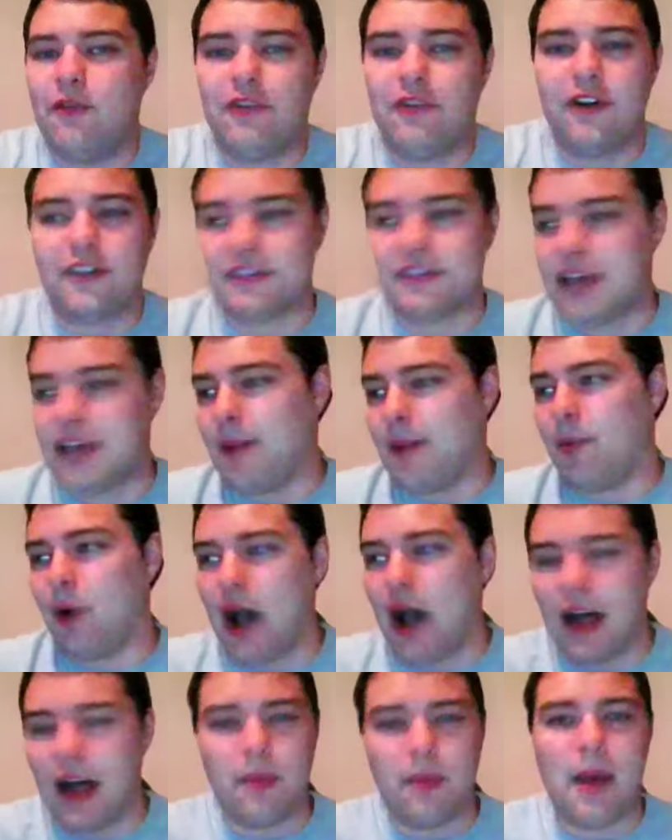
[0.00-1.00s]
for
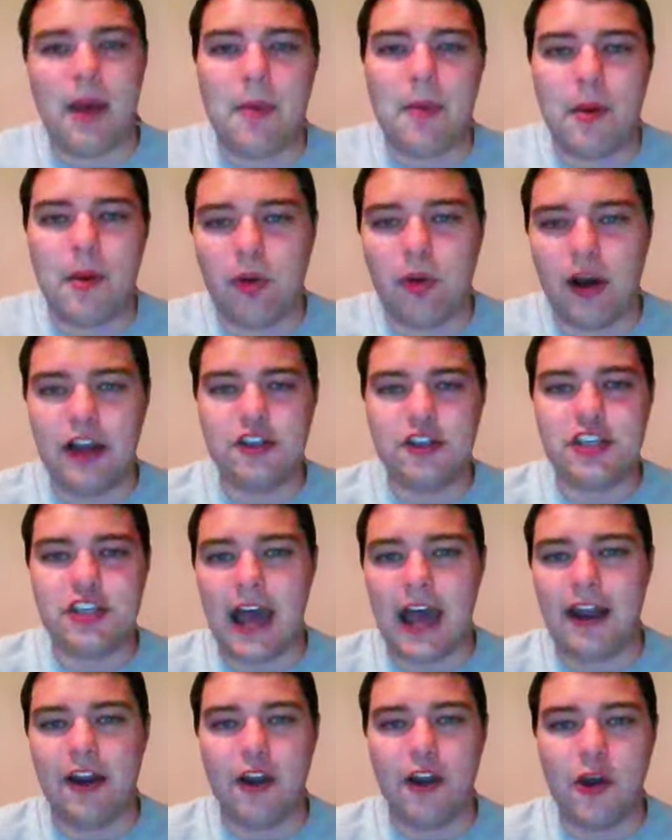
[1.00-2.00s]
example, Alabama playing
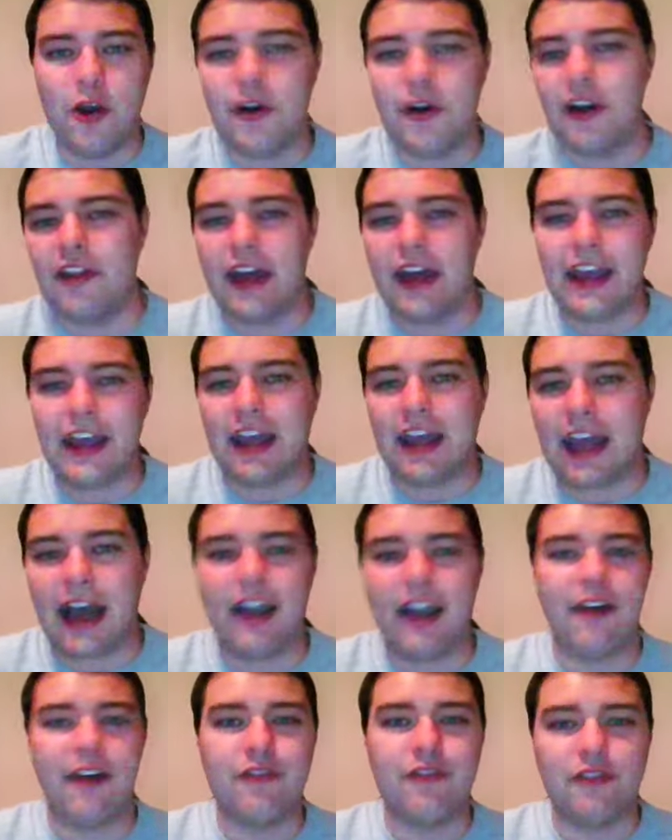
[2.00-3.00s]
Chattanooga,
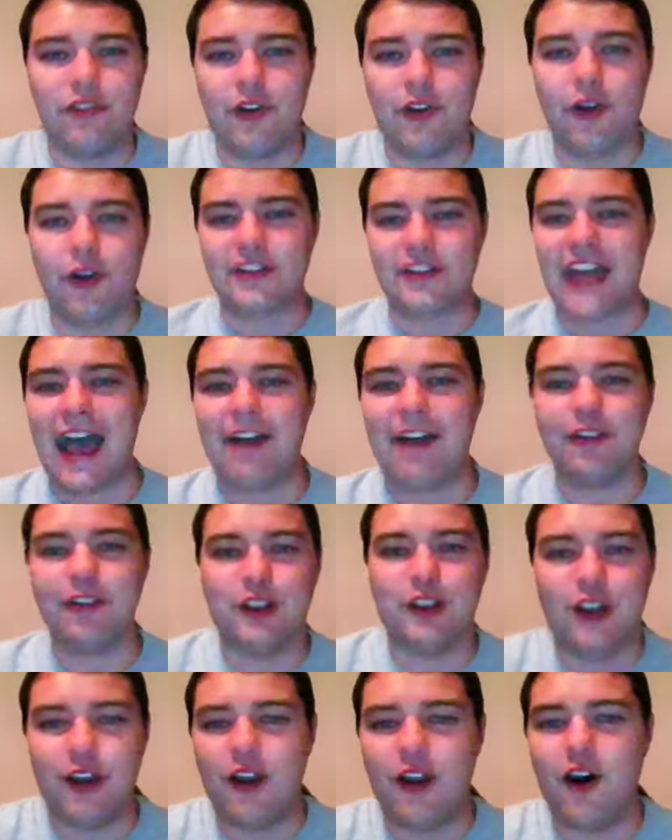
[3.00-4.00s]
they're
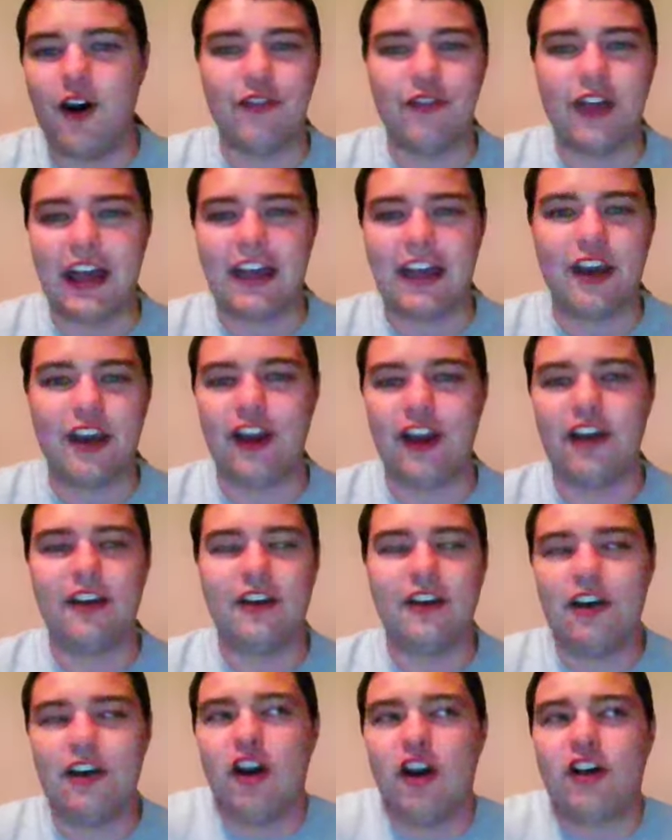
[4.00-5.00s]
talented enough they
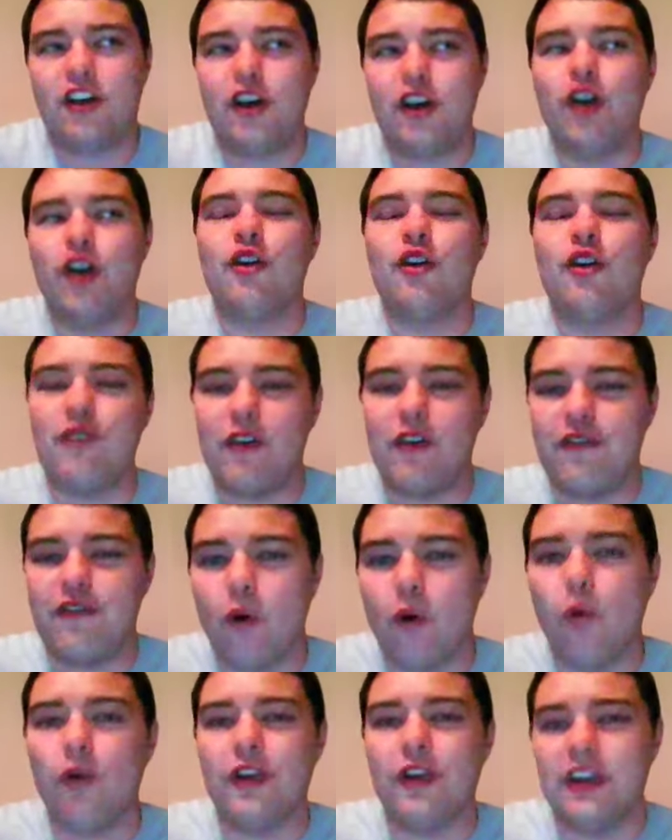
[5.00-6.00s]
could have
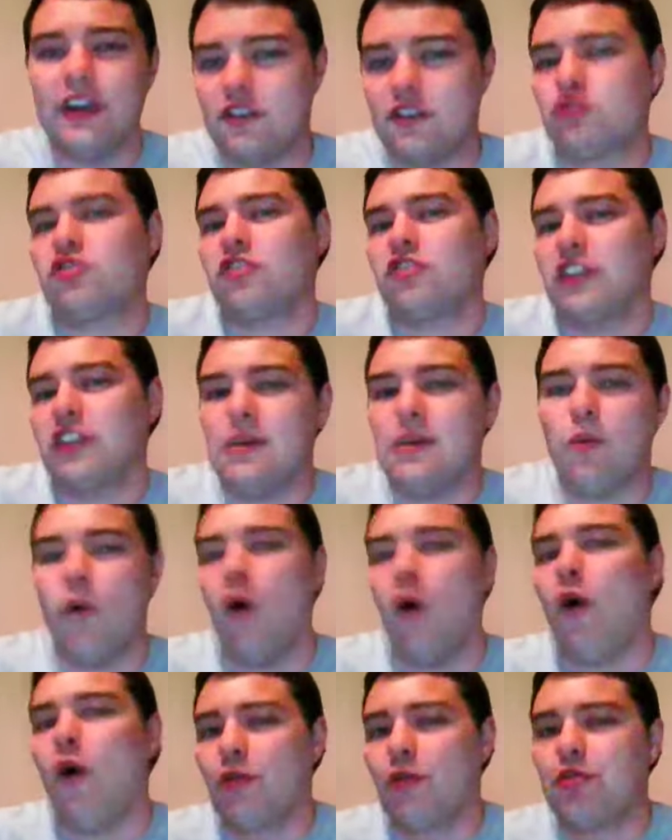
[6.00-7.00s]
afforded to
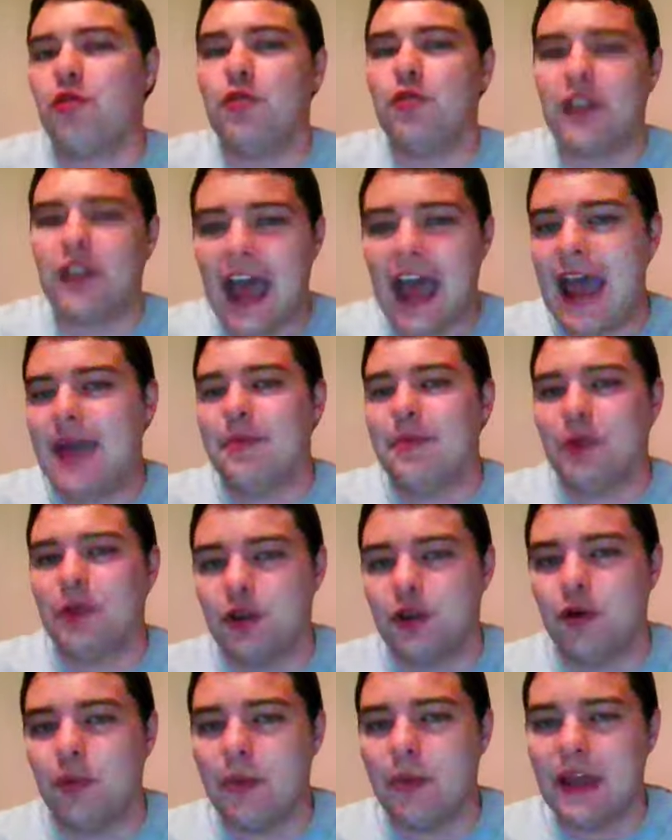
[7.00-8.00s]
sleepwalk through the game a
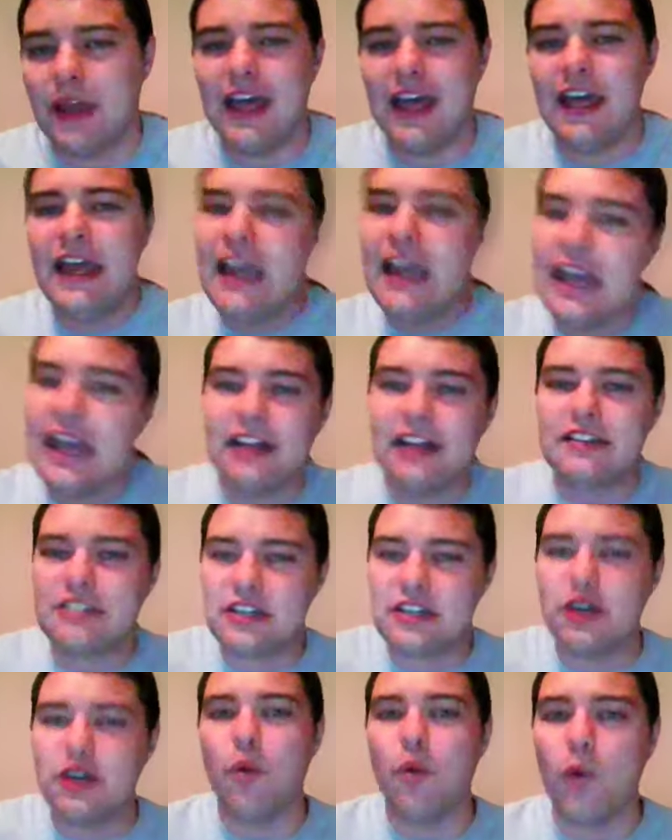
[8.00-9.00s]
little bit and
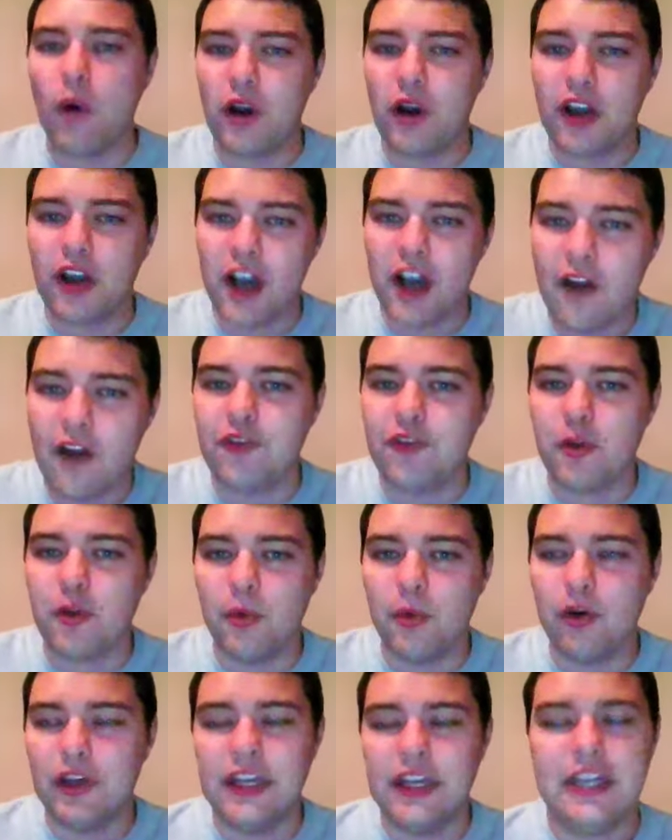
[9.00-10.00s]
still won
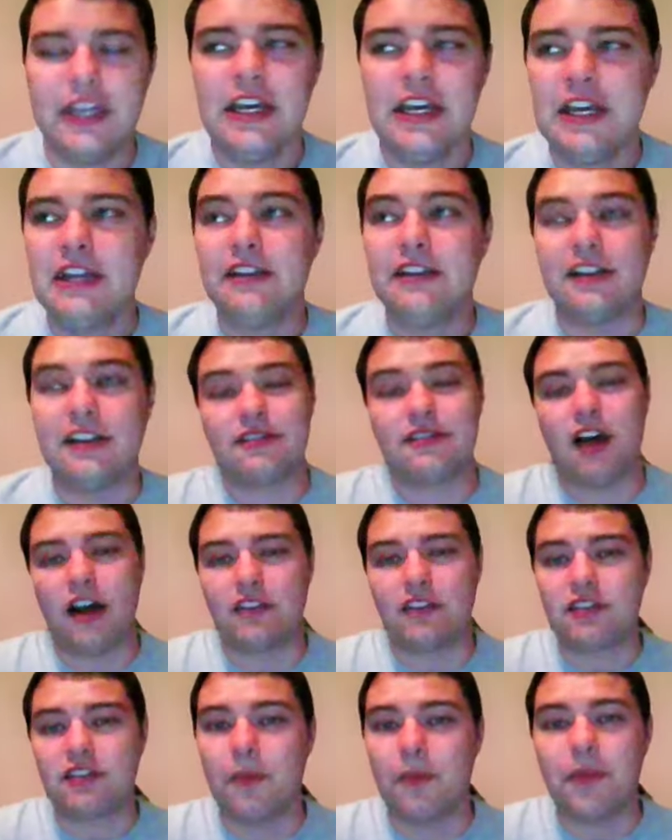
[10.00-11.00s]
comfortably. That's
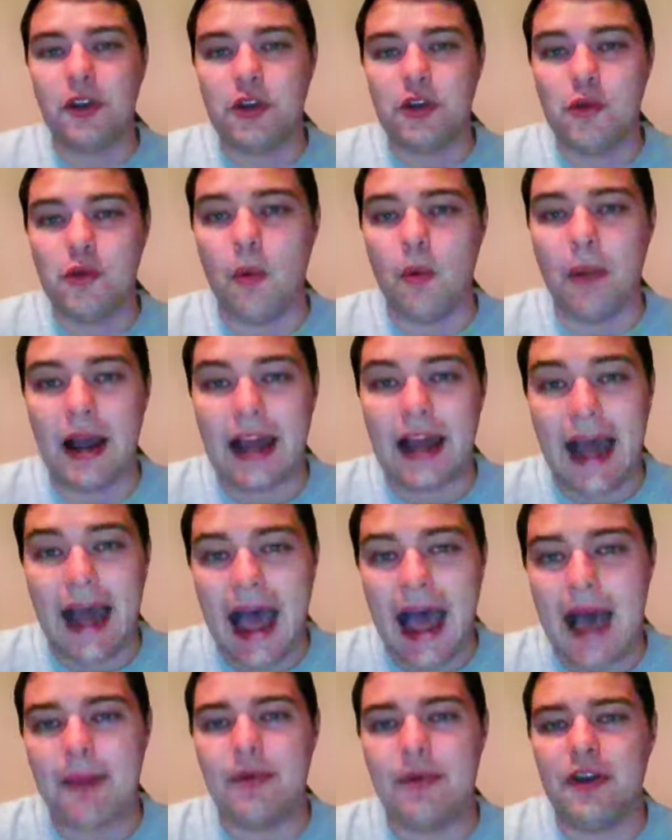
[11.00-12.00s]
not something you will make a
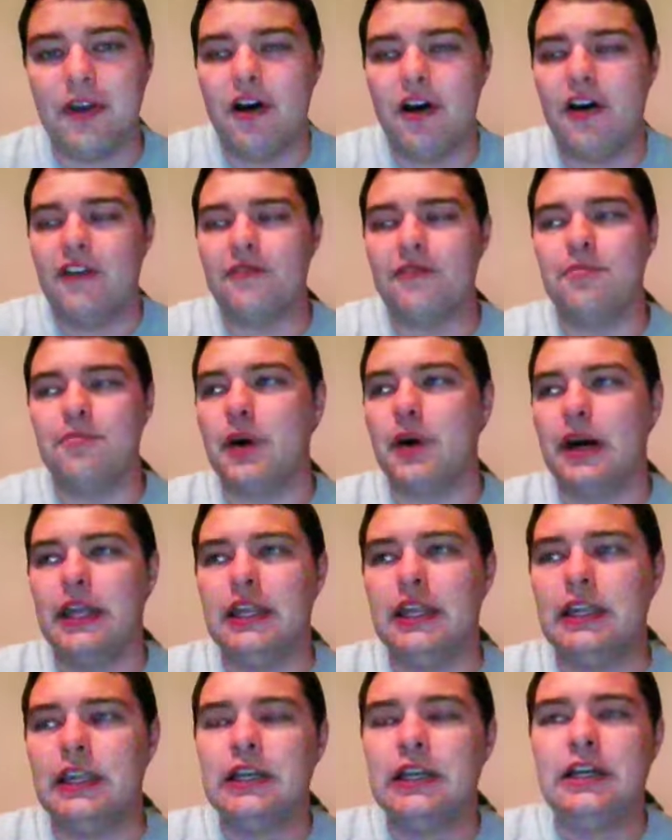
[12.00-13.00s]
habit of, but